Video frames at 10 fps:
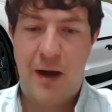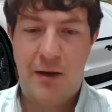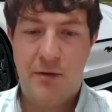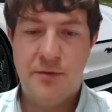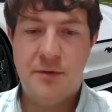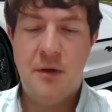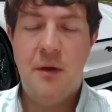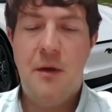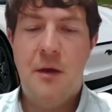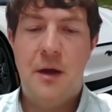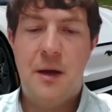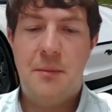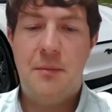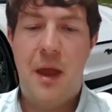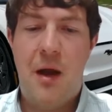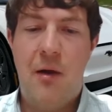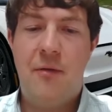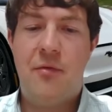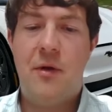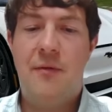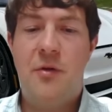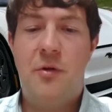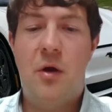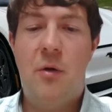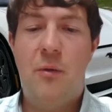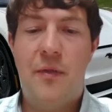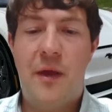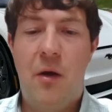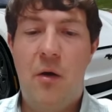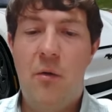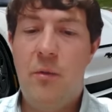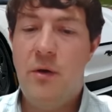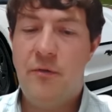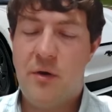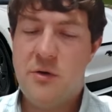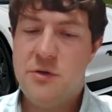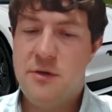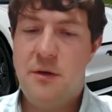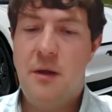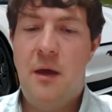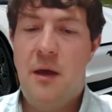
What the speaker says: miles. However, if you go with the all-wheel version,